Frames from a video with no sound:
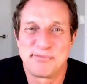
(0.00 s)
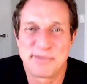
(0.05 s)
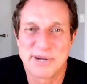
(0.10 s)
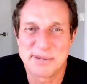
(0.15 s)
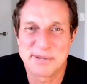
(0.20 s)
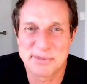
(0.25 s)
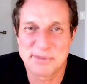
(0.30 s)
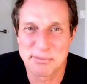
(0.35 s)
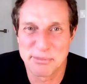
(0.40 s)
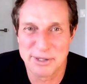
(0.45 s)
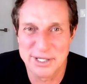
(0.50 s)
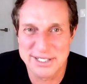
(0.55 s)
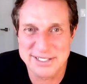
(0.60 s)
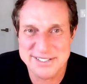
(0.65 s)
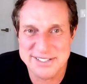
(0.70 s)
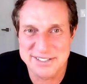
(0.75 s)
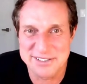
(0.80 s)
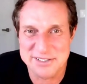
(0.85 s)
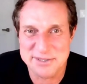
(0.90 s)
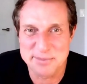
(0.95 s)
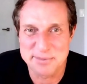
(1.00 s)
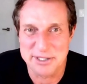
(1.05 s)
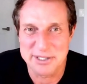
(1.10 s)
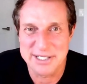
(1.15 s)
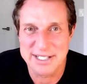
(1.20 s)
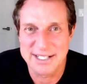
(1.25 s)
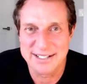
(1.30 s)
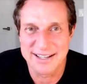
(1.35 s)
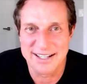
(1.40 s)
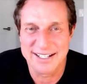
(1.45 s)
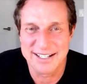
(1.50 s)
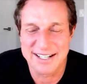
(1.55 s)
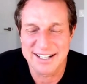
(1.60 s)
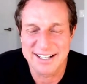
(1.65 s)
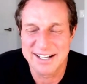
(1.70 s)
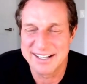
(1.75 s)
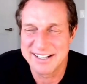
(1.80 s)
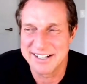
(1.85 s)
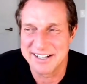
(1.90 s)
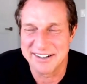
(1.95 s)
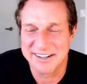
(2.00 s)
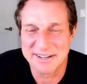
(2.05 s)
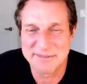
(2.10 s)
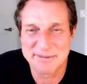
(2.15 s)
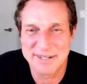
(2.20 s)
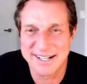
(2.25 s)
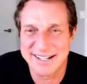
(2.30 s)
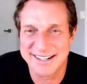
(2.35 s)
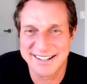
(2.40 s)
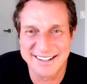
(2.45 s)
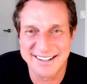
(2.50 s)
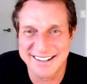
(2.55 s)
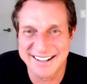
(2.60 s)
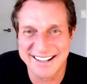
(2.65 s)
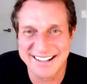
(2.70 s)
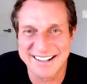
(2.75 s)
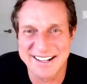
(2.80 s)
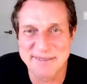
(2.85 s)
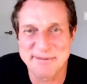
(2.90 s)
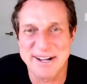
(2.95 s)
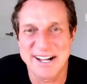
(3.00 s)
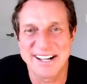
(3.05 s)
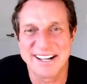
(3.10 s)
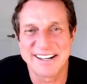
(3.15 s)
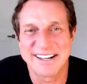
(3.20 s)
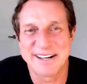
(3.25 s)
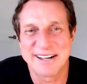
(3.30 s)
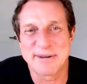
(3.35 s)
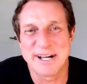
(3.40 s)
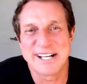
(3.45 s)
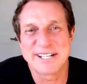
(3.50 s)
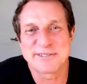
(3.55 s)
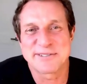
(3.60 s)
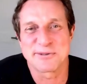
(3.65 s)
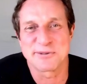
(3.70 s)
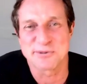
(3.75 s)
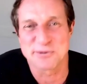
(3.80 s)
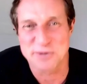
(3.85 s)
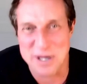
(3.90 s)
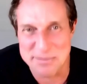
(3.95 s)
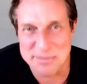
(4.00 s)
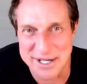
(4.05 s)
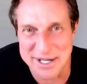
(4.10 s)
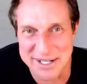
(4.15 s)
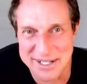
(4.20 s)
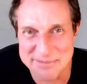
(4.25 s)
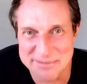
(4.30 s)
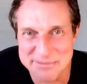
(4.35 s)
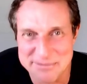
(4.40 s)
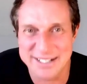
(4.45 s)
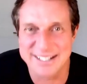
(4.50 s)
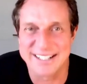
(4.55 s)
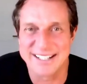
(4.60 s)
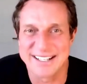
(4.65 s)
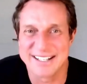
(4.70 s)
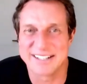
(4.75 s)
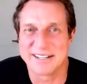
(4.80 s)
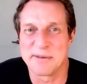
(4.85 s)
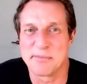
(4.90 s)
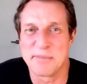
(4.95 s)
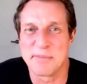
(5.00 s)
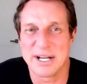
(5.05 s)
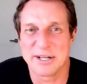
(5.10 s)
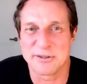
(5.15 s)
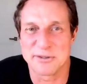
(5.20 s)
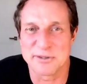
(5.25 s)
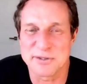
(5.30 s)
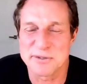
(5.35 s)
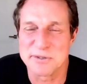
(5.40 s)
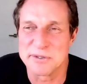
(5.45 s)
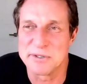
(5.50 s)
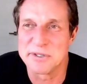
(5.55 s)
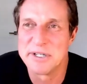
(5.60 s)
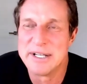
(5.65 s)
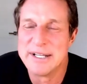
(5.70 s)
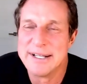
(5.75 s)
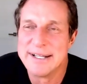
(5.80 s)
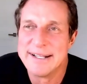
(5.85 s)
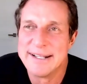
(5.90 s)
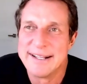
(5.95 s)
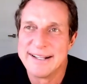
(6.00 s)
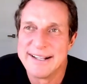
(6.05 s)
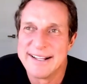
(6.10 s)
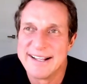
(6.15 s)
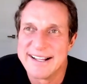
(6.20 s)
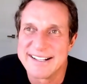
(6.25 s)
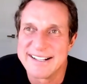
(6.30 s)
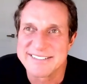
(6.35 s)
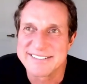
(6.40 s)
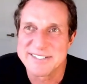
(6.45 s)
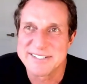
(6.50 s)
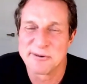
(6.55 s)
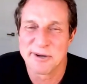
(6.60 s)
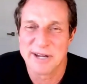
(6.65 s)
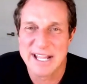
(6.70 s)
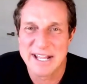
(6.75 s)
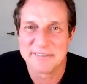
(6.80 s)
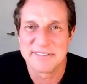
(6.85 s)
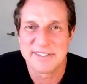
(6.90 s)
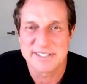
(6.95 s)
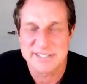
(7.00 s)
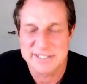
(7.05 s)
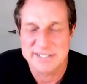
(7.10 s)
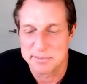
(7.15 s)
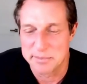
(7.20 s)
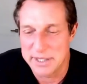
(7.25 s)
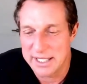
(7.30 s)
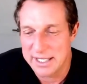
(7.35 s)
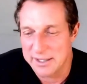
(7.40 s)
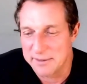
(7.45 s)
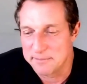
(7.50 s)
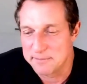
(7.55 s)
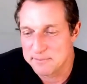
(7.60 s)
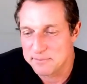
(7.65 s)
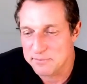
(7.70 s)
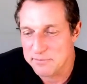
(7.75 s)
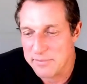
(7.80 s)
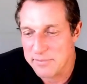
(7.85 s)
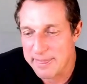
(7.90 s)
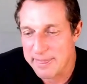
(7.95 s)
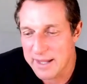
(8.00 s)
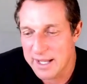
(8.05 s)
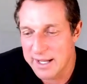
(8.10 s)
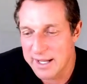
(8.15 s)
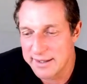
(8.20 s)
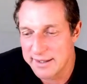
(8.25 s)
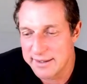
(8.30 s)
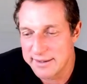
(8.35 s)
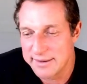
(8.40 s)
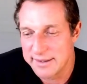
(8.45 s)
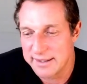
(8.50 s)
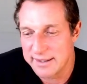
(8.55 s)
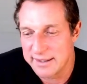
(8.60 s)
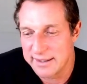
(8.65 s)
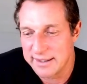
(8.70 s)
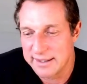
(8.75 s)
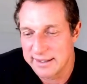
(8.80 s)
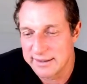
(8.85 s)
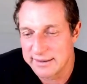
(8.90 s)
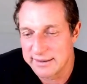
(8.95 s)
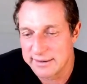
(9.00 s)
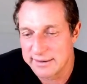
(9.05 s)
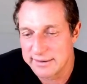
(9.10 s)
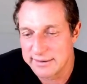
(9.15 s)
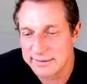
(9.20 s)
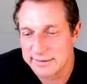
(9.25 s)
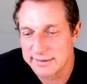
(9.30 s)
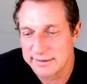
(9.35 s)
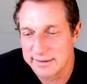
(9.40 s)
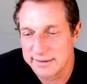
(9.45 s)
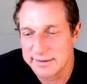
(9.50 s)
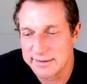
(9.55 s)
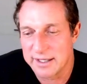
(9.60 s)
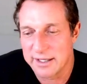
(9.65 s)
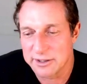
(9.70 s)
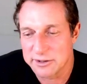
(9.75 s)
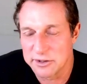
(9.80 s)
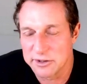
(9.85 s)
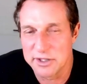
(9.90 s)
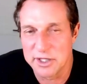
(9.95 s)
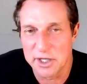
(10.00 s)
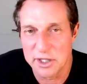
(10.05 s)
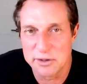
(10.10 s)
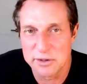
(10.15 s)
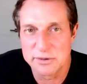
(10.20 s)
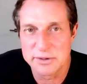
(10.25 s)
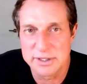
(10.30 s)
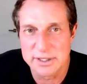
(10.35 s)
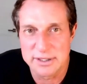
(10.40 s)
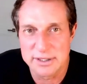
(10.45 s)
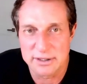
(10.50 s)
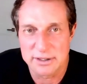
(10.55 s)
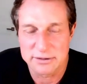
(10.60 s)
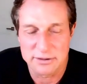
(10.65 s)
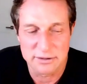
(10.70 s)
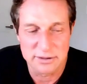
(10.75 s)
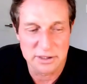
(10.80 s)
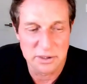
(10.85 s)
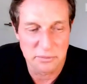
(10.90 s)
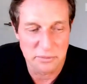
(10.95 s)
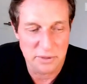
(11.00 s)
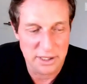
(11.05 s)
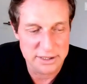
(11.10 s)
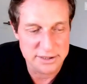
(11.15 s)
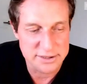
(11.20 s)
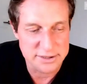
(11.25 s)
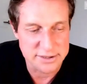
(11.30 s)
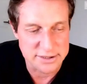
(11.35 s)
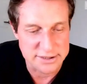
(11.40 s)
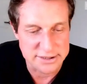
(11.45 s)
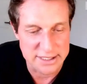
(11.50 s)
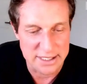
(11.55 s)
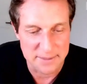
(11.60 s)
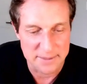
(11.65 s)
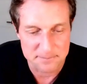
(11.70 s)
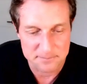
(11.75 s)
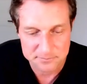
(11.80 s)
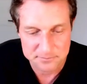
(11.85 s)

Pump the brakes there, Sparky. Like, I, you know, I'm not, I, I'm a, I'm a high school dropout. I'm not going to get into medical school. And so we're having this debate. And then the, the doctor that owned it, Dr. Lee Rice is his name.